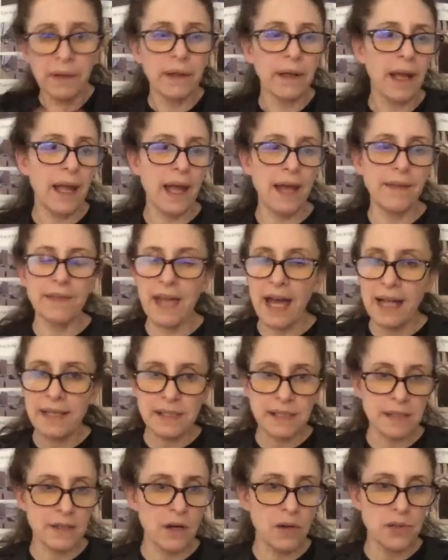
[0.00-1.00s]
and
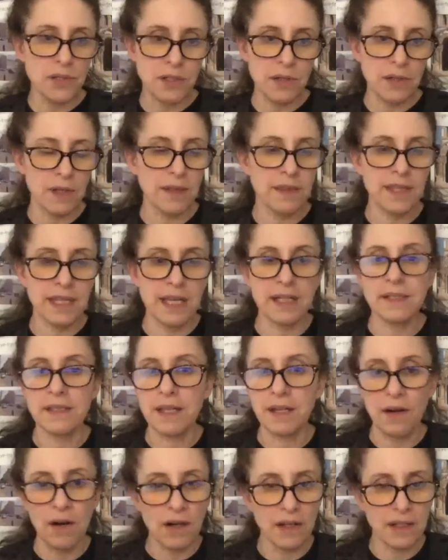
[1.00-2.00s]
that's those are the things
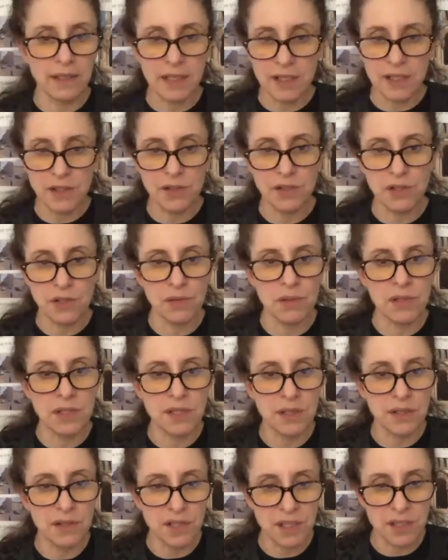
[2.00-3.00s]
that architecture
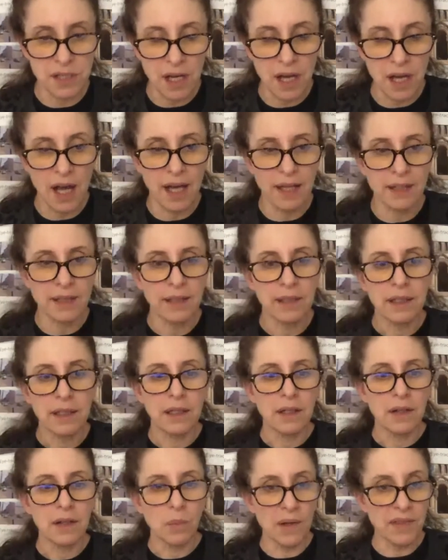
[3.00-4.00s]
students are taught.
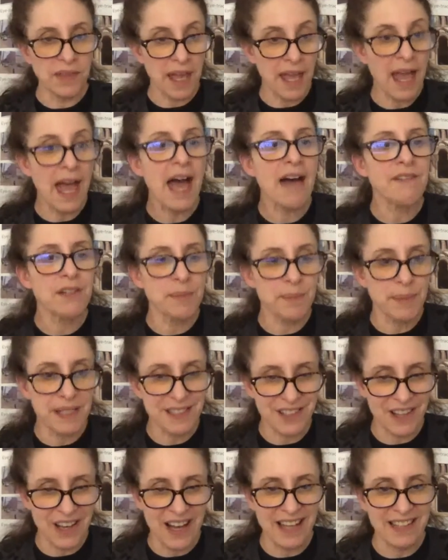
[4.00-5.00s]
What they haven't been
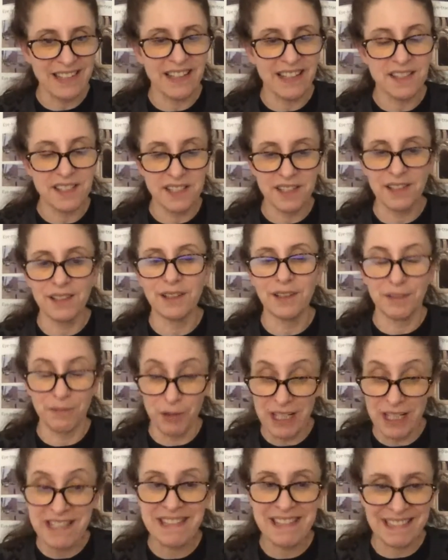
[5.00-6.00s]
taught until
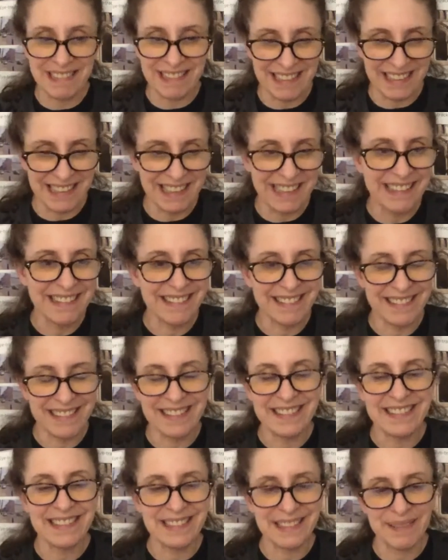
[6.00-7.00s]
recently, and
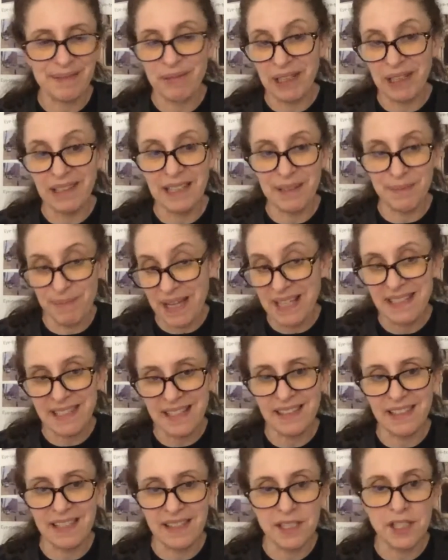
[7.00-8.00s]
this is really
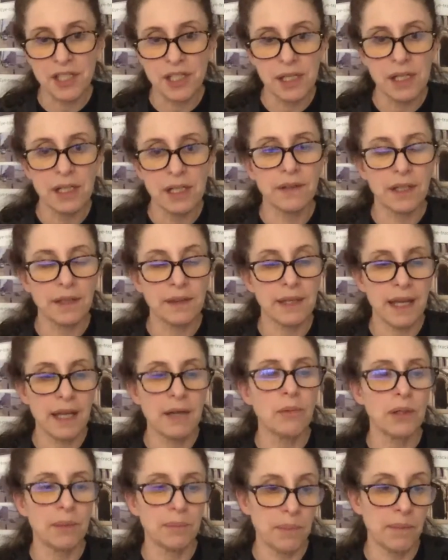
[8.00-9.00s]
basically this year, that they
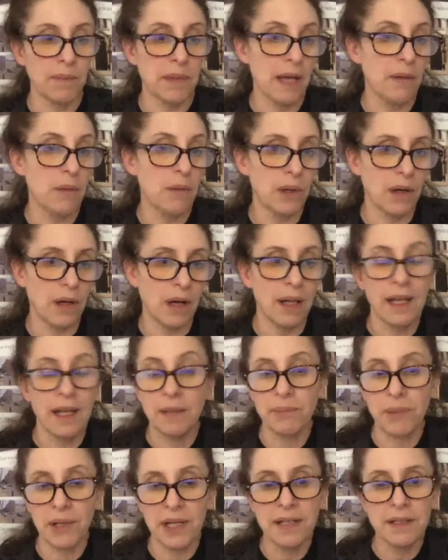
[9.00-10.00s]
were they were all
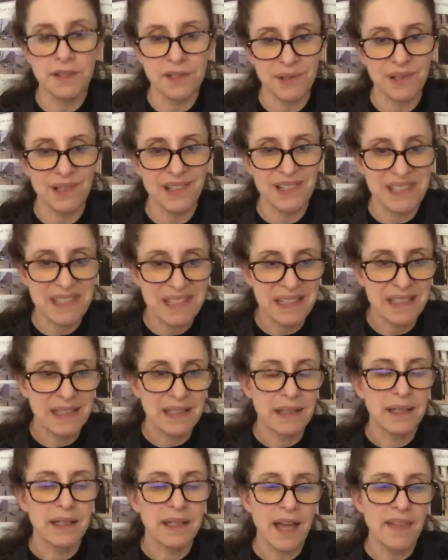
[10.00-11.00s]
had brain disorders,
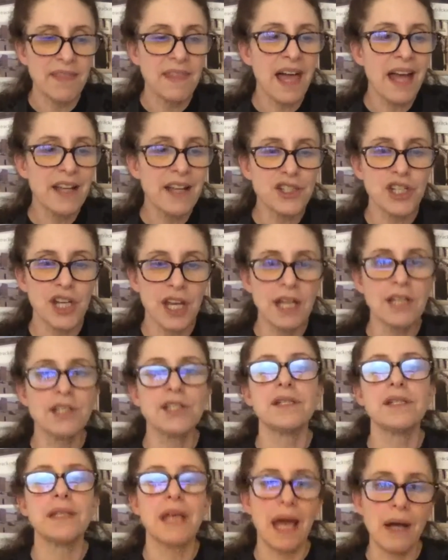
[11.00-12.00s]
and that
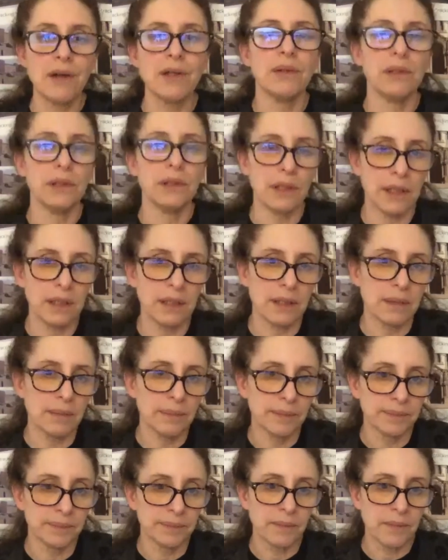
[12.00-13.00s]
changes how you look at
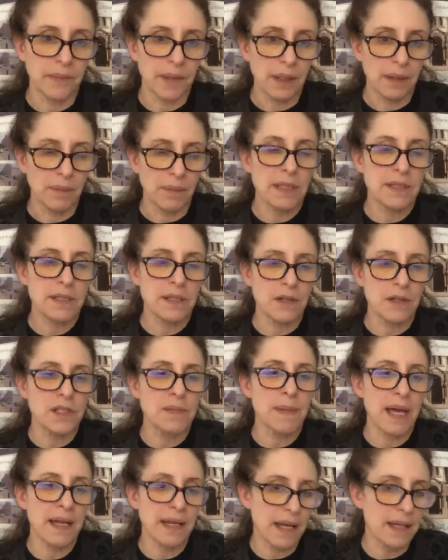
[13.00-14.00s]
them, because those
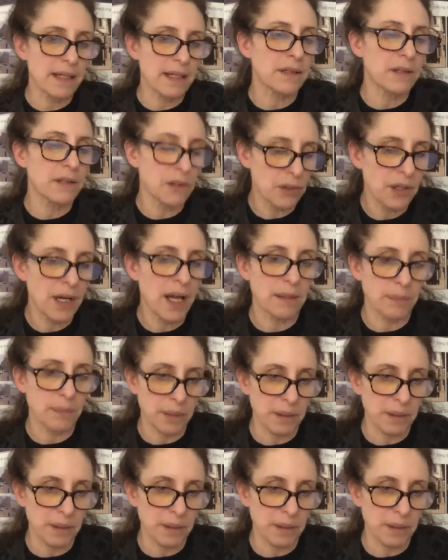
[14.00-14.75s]
men had incredible